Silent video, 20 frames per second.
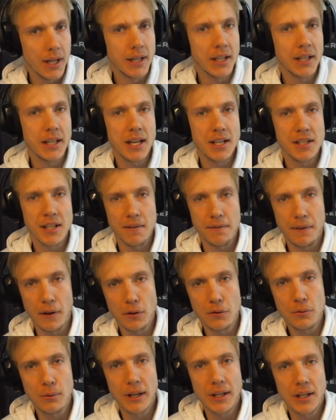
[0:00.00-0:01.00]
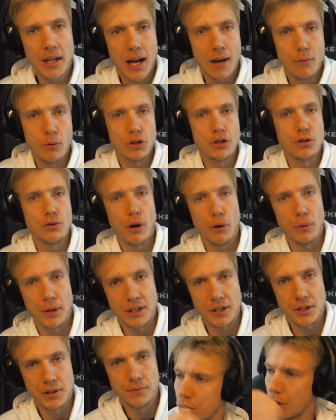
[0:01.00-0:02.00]
And in case I found one, I would grow
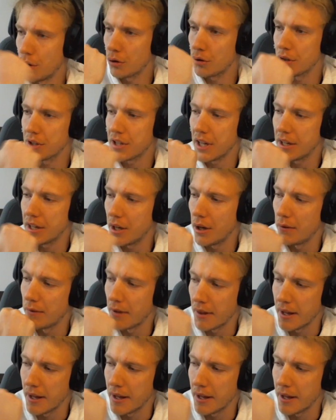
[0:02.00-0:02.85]
it. Grow container over